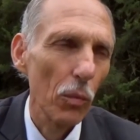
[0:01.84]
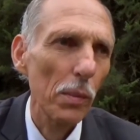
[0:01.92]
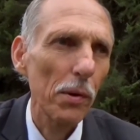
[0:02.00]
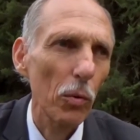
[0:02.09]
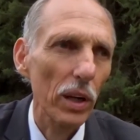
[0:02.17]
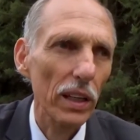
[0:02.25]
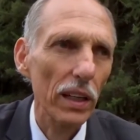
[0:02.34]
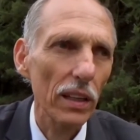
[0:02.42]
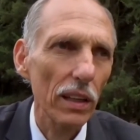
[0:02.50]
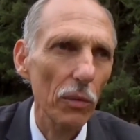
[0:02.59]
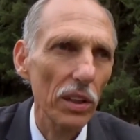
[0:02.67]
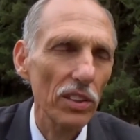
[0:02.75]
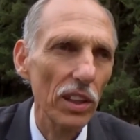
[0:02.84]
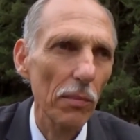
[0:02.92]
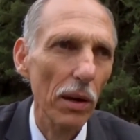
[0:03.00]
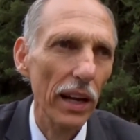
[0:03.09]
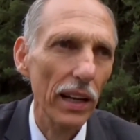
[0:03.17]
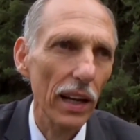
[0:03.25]
we've been working with
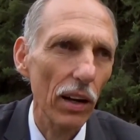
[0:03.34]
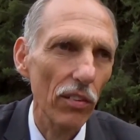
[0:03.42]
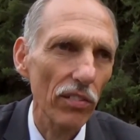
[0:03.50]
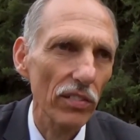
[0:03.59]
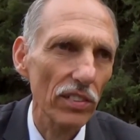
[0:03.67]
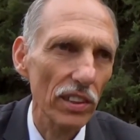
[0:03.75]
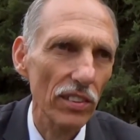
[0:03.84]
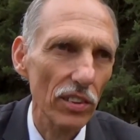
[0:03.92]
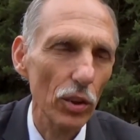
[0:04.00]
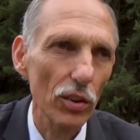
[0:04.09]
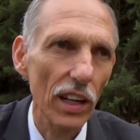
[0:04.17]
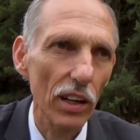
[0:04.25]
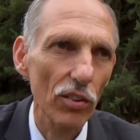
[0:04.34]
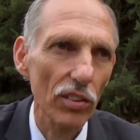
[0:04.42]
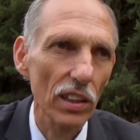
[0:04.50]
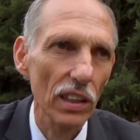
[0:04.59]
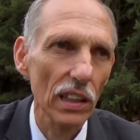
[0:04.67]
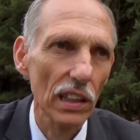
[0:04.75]
GMI now since
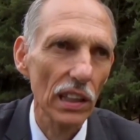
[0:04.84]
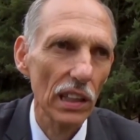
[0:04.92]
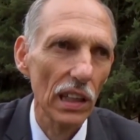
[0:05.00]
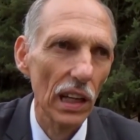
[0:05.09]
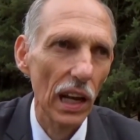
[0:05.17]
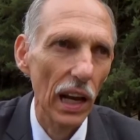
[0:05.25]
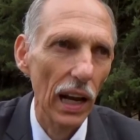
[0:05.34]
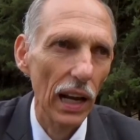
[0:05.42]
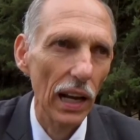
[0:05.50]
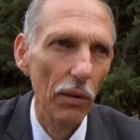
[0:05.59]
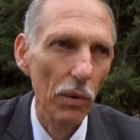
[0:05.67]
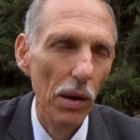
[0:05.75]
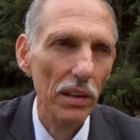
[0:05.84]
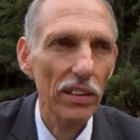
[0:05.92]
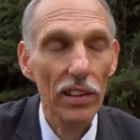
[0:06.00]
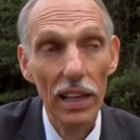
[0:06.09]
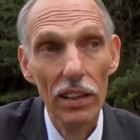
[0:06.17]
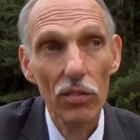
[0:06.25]
2000.
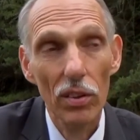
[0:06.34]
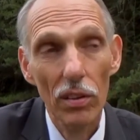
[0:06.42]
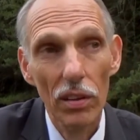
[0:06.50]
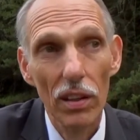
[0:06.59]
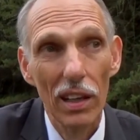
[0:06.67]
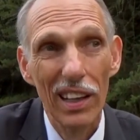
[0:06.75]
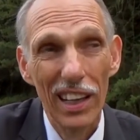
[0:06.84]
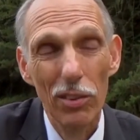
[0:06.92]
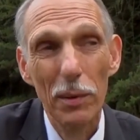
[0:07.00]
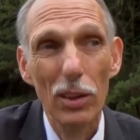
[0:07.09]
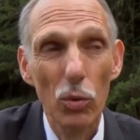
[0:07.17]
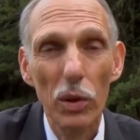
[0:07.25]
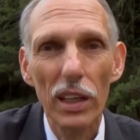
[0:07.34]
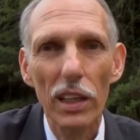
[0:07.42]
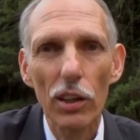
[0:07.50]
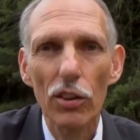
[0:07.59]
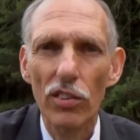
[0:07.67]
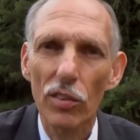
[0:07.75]
At least it's been 20
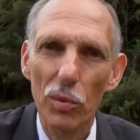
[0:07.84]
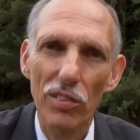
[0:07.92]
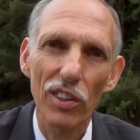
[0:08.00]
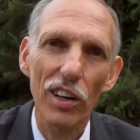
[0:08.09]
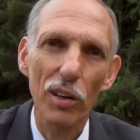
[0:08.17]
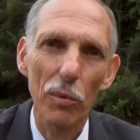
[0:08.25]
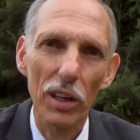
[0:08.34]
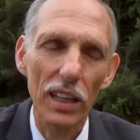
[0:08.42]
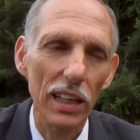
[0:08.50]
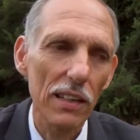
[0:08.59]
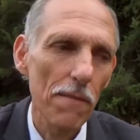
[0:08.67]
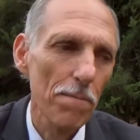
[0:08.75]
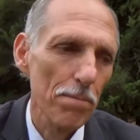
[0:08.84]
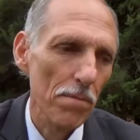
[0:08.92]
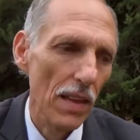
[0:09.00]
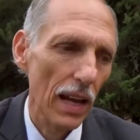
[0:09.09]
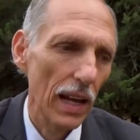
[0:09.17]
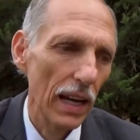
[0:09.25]
years since we started working.
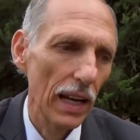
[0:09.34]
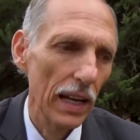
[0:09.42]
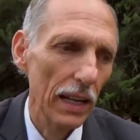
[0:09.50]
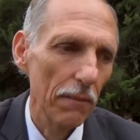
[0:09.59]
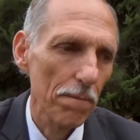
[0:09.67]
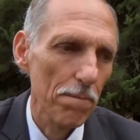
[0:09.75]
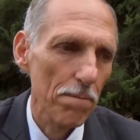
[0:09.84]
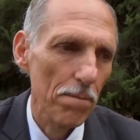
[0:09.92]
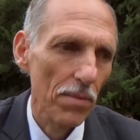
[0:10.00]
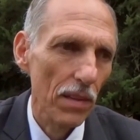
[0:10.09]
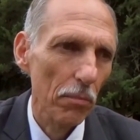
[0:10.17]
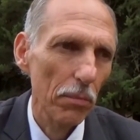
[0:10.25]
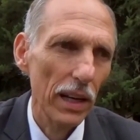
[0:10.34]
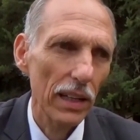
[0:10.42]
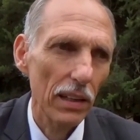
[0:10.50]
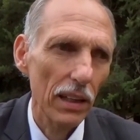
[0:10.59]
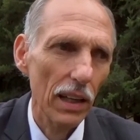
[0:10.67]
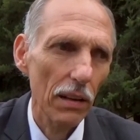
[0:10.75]

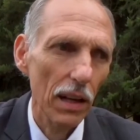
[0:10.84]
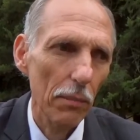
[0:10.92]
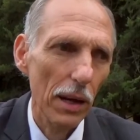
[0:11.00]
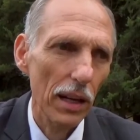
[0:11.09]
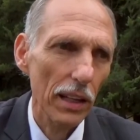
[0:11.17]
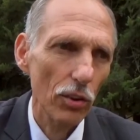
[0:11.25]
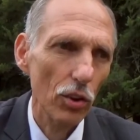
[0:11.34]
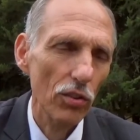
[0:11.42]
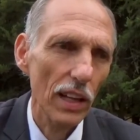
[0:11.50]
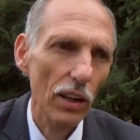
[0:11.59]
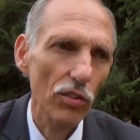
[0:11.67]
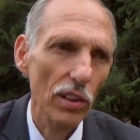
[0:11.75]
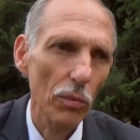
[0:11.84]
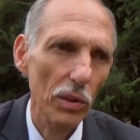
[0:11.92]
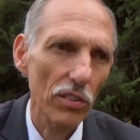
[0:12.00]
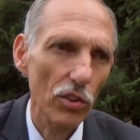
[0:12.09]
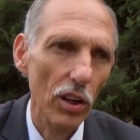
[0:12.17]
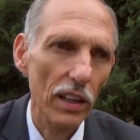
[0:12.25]
But about in 2000,
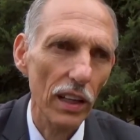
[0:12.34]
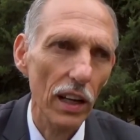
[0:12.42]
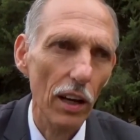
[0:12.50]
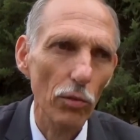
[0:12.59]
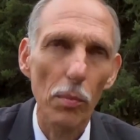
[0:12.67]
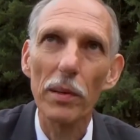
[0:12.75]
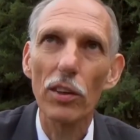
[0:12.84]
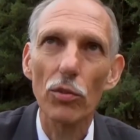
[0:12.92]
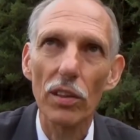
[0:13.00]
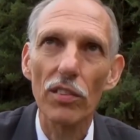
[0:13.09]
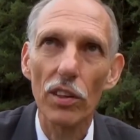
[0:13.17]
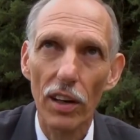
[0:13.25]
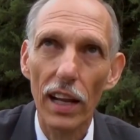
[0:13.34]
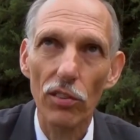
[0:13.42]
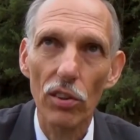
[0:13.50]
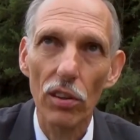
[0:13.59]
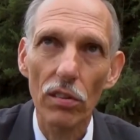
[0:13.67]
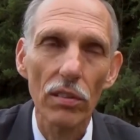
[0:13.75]
we started Gospel Ministries
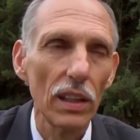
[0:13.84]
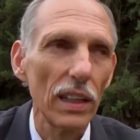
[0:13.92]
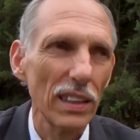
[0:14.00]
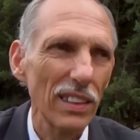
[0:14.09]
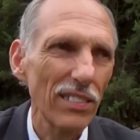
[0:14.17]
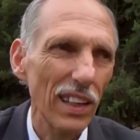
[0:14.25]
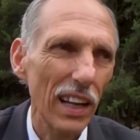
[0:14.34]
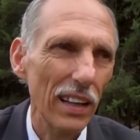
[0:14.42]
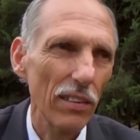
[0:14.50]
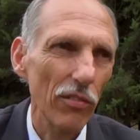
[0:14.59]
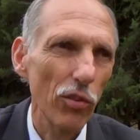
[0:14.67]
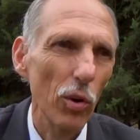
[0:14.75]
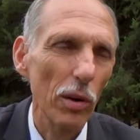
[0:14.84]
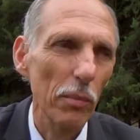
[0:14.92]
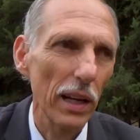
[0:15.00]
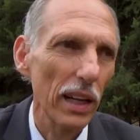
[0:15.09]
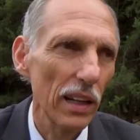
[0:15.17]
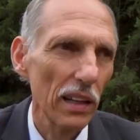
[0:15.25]
International, just kind of to
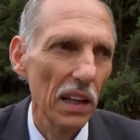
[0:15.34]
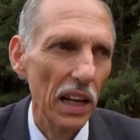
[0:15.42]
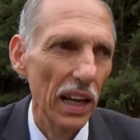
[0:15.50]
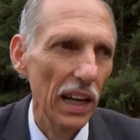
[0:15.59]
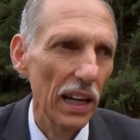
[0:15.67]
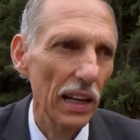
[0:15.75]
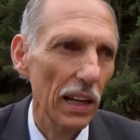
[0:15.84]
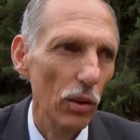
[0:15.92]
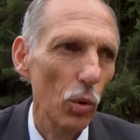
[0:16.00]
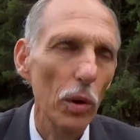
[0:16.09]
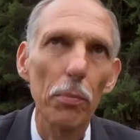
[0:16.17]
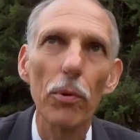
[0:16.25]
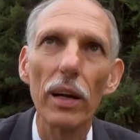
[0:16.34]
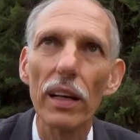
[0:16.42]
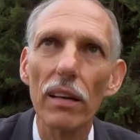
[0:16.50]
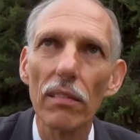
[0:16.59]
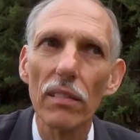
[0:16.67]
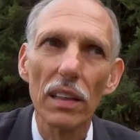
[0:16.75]
form a corporate